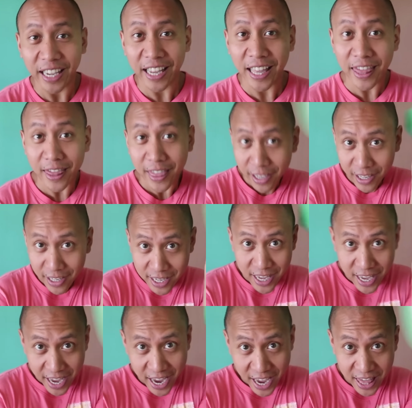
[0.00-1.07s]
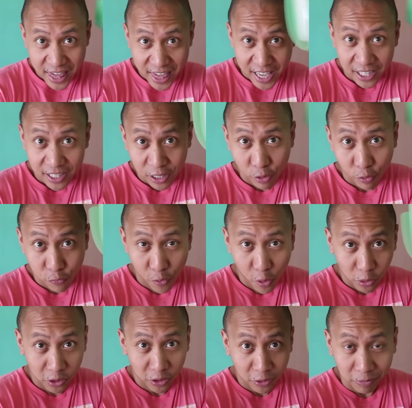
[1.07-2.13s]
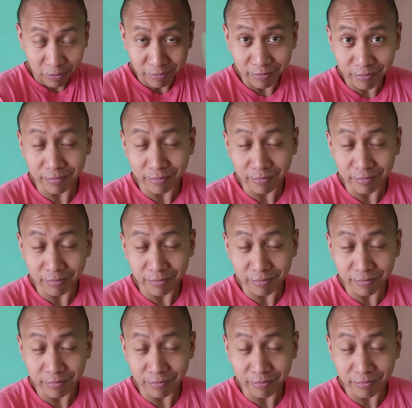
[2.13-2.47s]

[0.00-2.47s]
in this little folder.